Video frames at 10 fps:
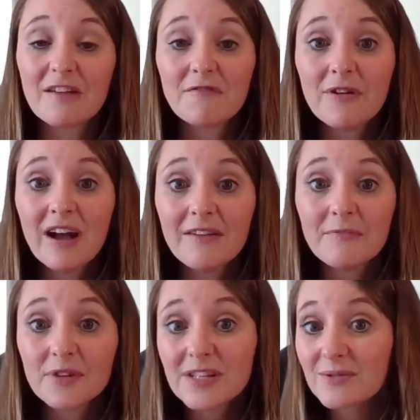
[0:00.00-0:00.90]
If you have
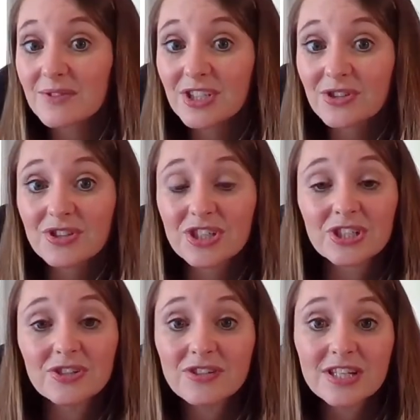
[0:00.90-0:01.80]
preschool
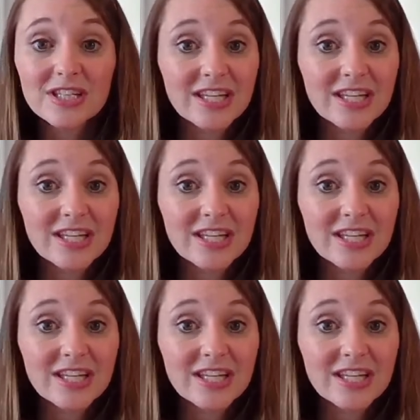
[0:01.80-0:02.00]
children that